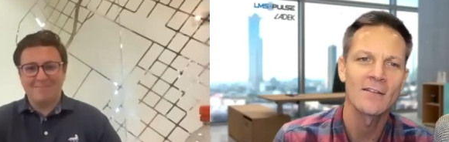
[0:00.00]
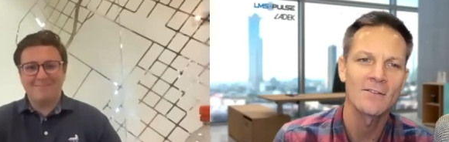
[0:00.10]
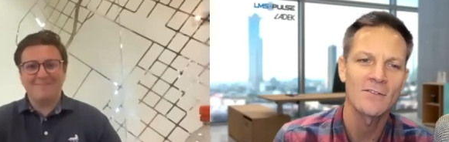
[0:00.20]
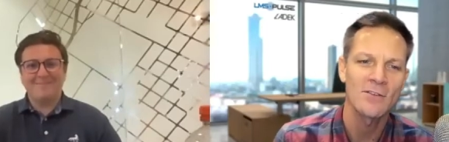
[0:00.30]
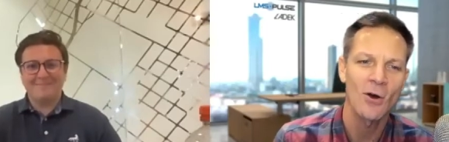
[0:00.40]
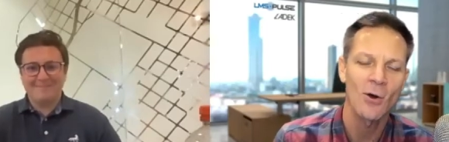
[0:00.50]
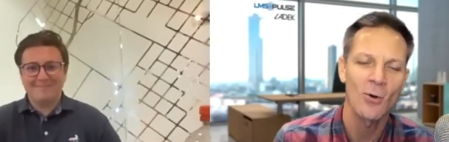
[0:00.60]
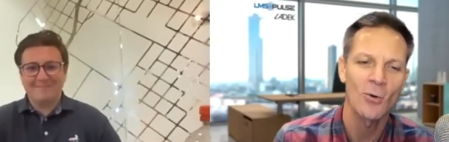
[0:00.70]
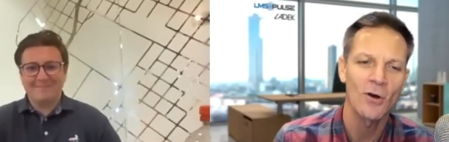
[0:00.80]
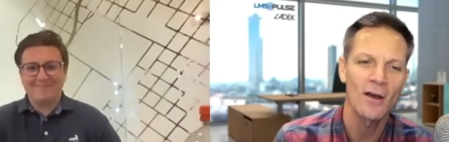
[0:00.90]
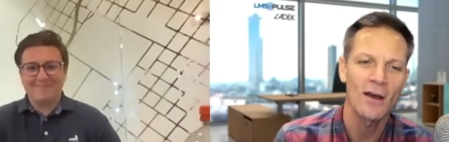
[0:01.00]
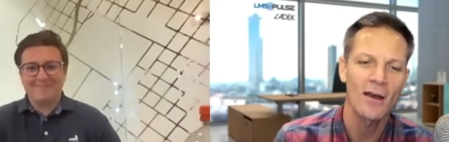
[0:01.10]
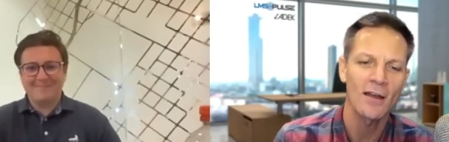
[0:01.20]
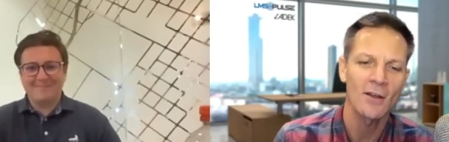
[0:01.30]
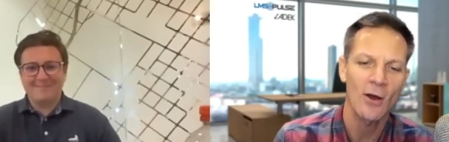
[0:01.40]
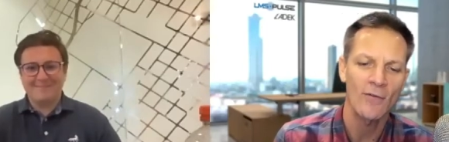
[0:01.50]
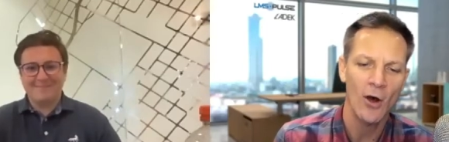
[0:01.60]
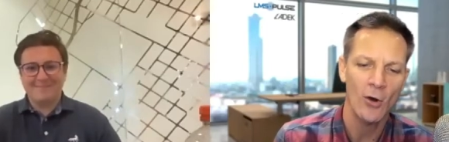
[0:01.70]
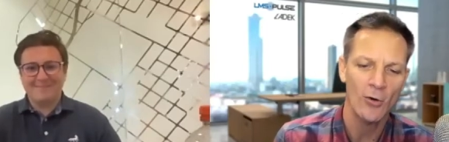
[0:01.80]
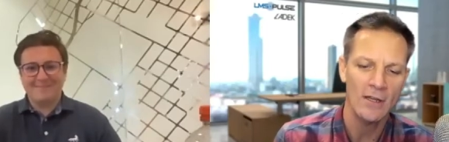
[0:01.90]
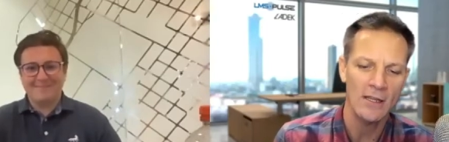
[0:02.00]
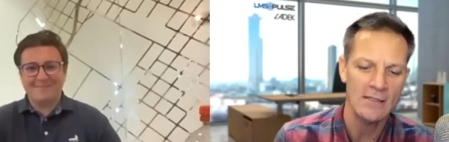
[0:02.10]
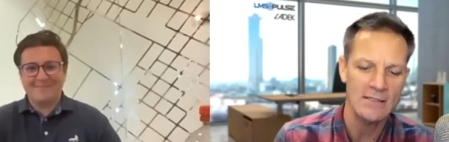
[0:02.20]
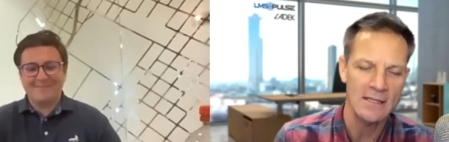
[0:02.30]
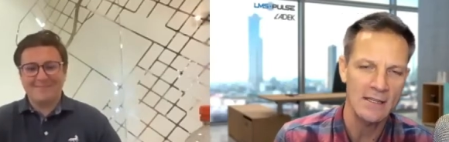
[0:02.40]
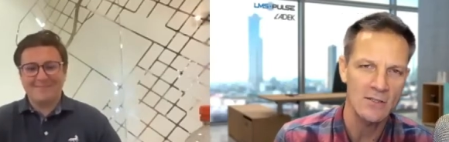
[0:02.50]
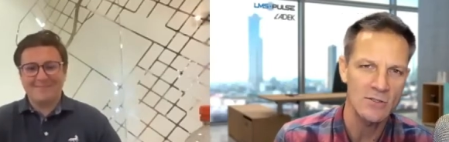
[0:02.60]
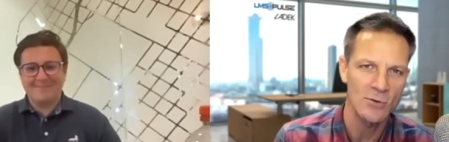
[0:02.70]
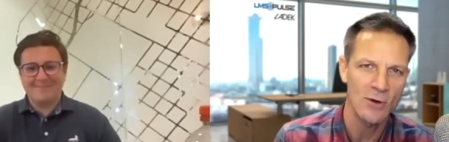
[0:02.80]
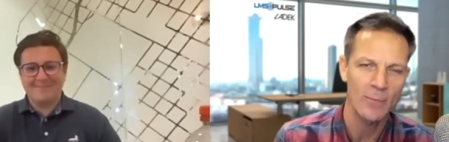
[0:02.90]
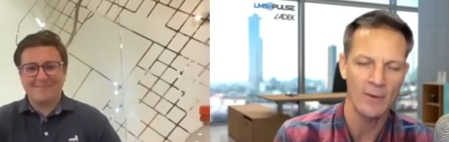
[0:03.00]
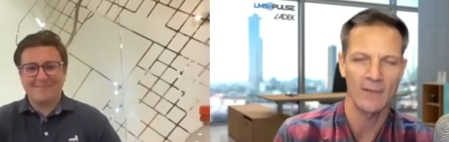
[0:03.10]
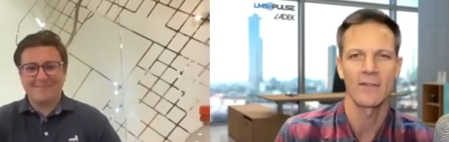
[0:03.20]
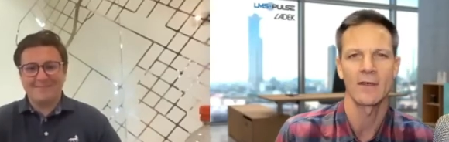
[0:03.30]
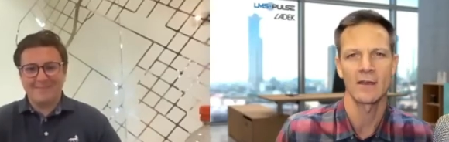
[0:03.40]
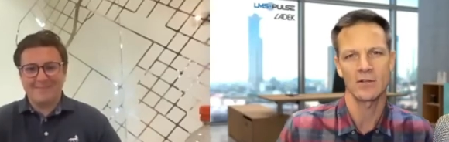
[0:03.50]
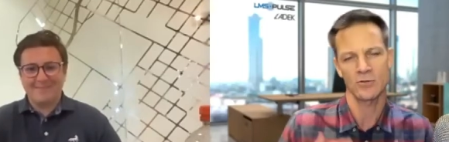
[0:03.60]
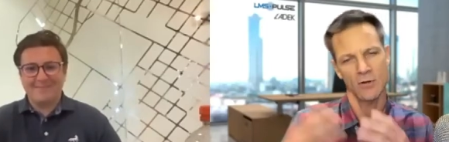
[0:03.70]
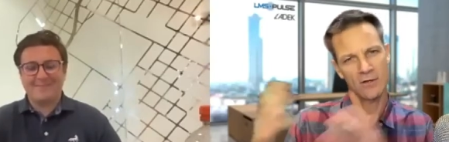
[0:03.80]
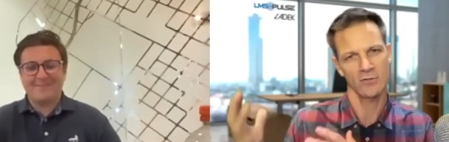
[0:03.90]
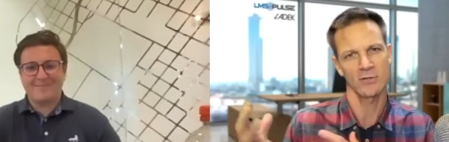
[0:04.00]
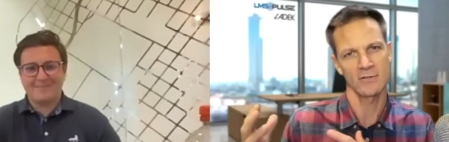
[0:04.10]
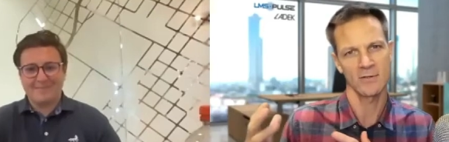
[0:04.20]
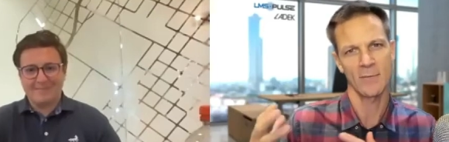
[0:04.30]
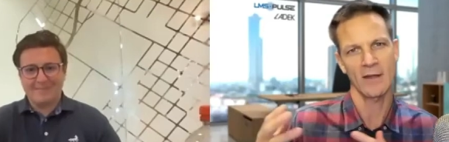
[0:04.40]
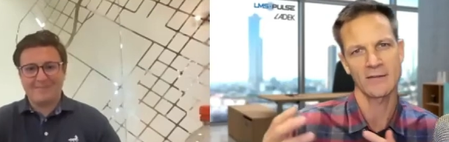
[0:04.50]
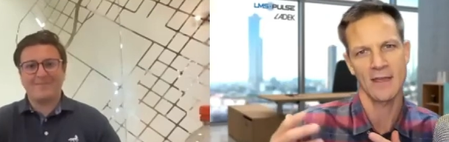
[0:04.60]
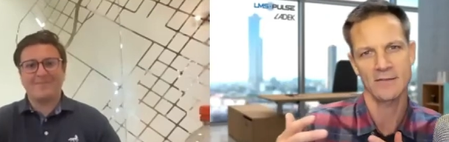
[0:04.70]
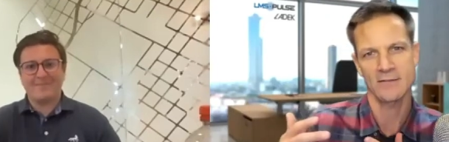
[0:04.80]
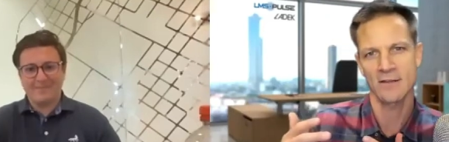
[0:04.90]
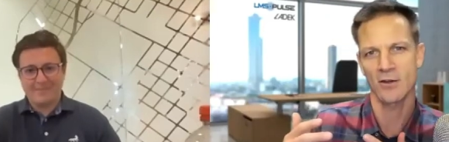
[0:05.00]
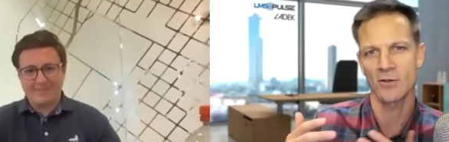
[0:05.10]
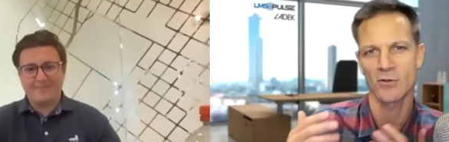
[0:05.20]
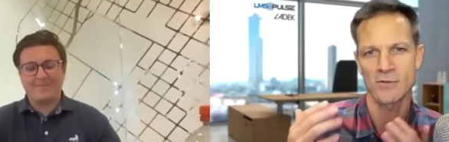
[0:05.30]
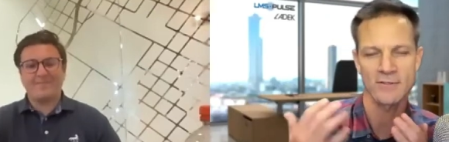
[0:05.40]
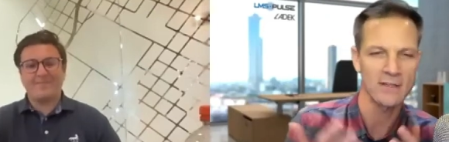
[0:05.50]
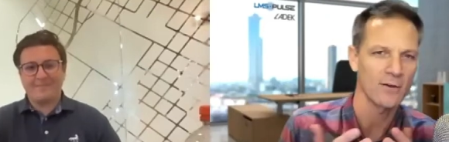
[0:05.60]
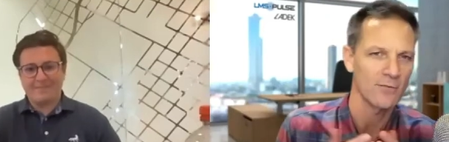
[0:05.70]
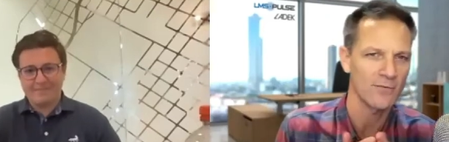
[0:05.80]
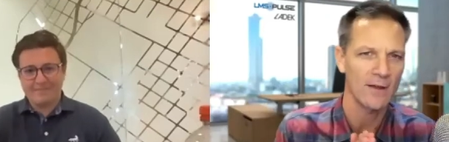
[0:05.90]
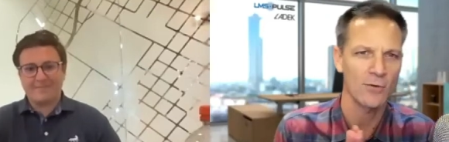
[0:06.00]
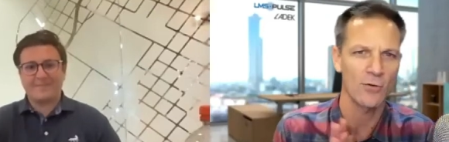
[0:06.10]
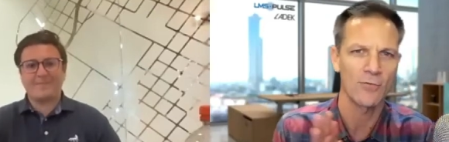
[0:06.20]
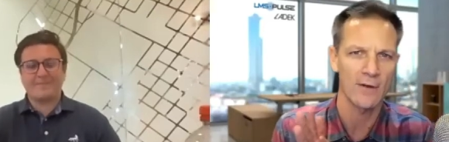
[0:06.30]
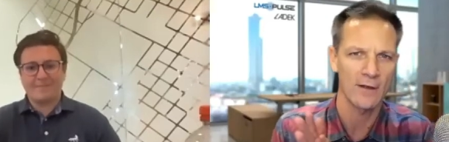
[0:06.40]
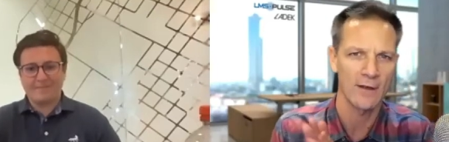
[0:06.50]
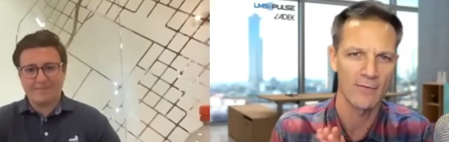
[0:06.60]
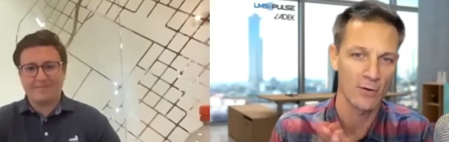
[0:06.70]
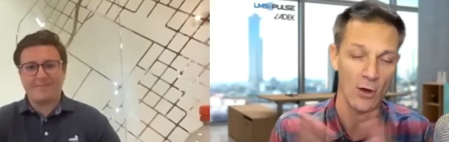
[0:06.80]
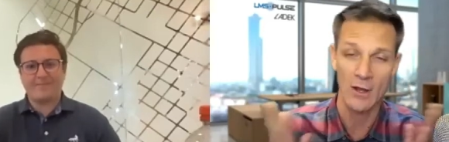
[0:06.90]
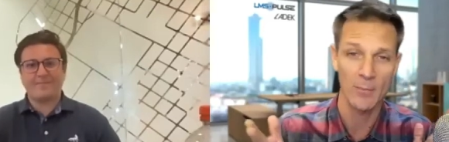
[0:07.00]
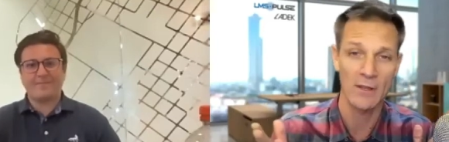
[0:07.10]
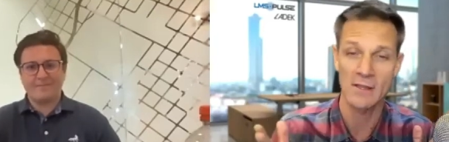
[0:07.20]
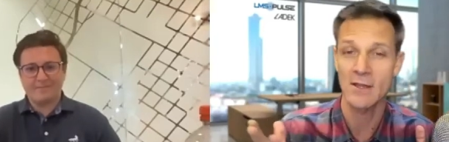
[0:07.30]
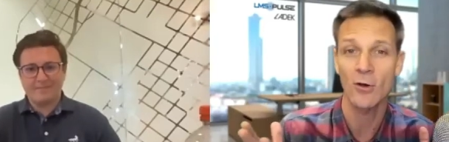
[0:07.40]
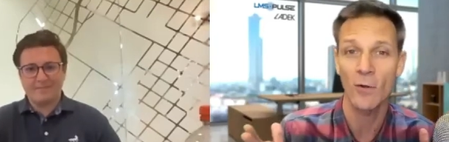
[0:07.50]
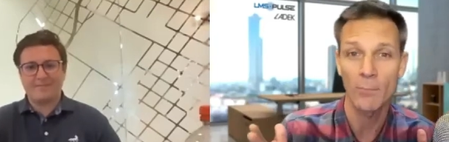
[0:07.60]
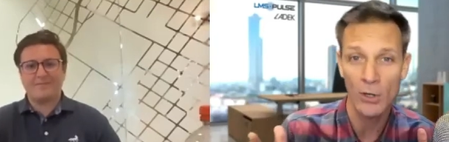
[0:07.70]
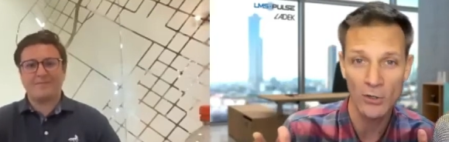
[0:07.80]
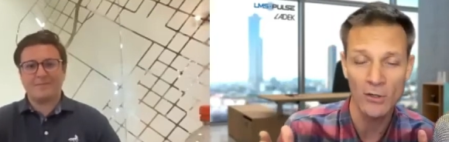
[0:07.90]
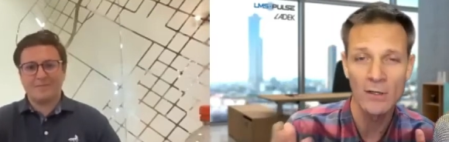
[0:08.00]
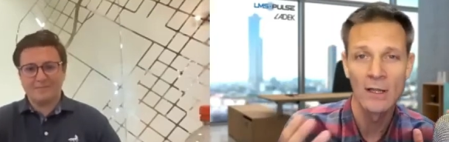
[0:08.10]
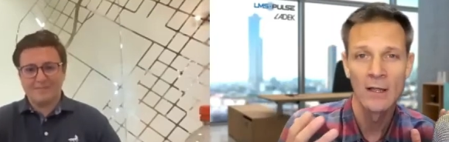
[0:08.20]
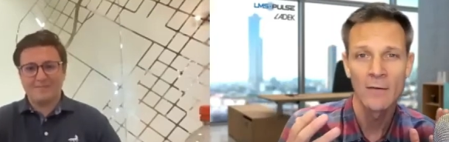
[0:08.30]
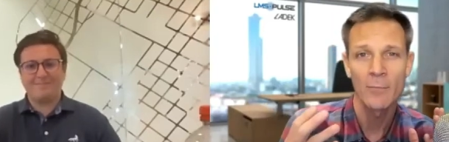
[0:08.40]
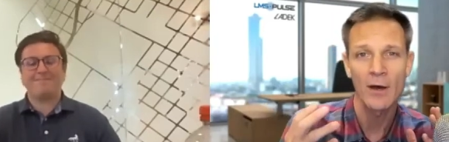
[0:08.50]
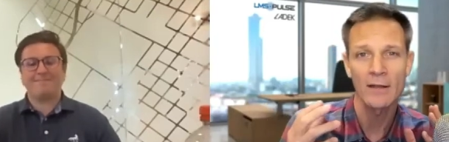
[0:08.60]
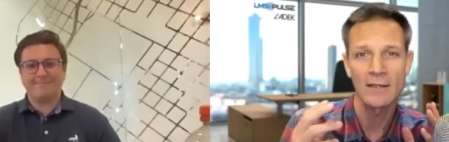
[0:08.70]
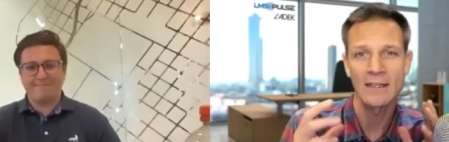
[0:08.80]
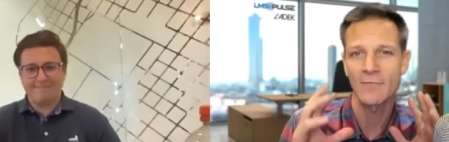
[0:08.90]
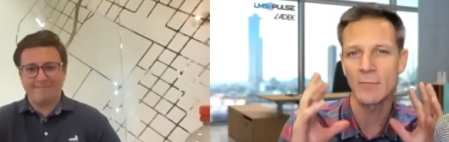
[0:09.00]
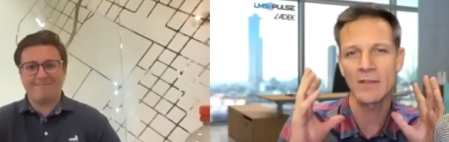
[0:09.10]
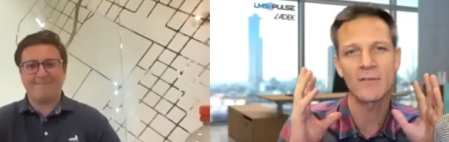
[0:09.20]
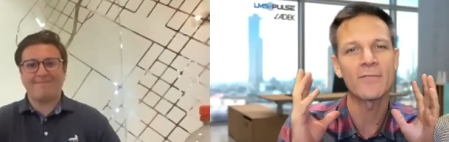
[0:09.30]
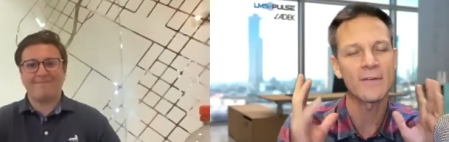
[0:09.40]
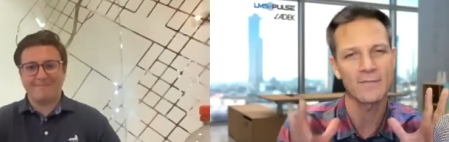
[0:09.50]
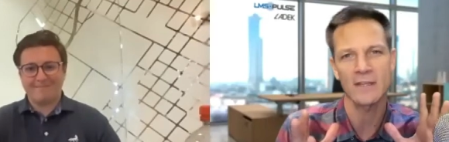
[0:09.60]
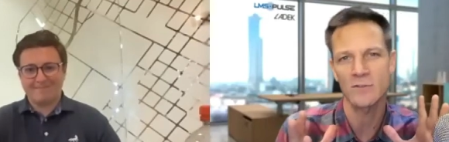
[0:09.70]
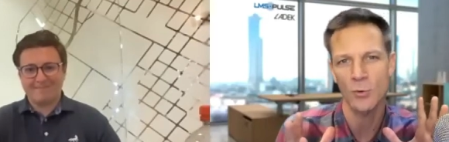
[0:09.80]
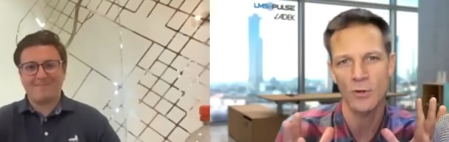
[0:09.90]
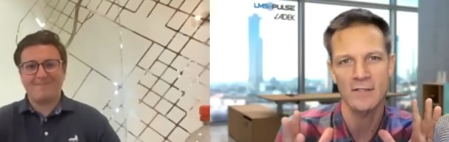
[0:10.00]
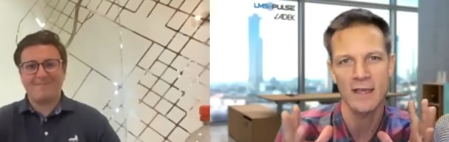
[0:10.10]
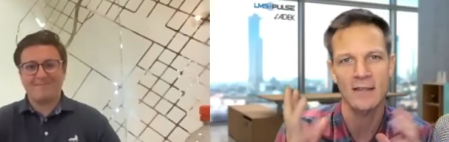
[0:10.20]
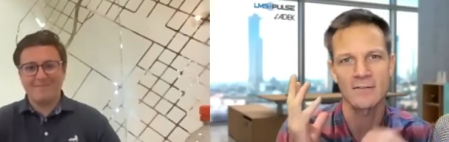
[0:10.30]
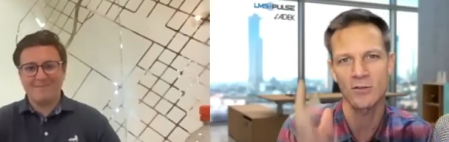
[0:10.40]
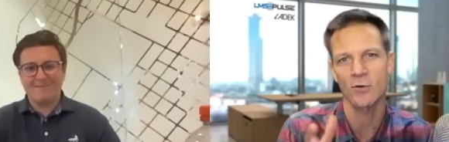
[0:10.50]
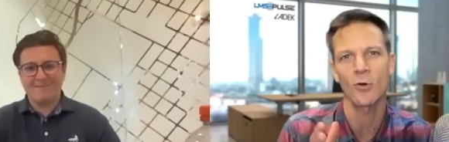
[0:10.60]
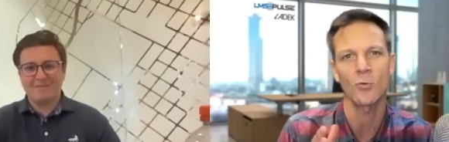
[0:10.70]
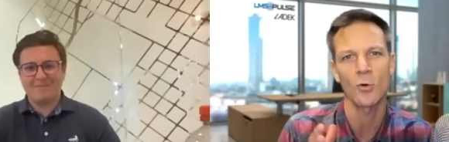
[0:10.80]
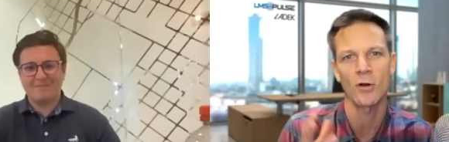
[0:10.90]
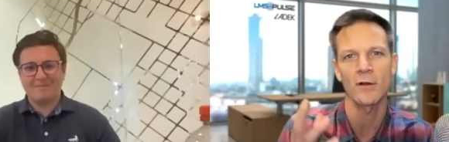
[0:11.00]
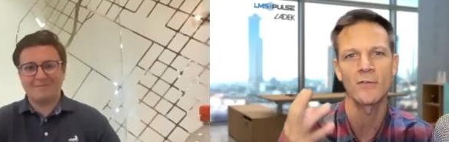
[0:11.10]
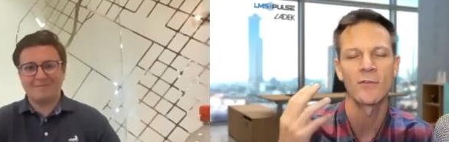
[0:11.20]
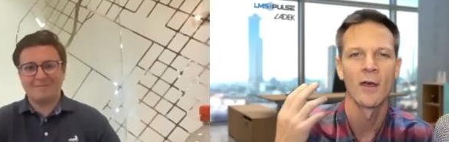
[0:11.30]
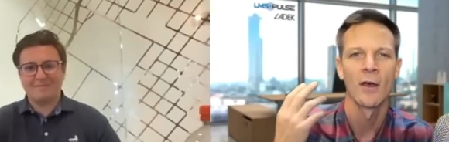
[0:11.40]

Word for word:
Speaker 1: So, uh, you know, I've already teed you up in the introduction to the podcast here. You're the CEO and founder of, of a company that's now called Pearl, but give me the 15, 20 seconds in your own words.